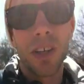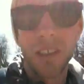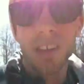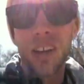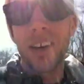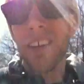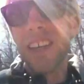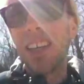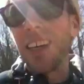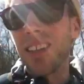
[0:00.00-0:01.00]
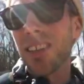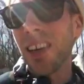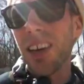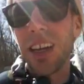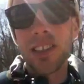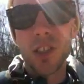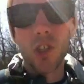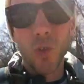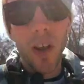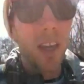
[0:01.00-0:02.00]
It's a
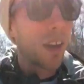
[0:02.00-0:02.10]
trait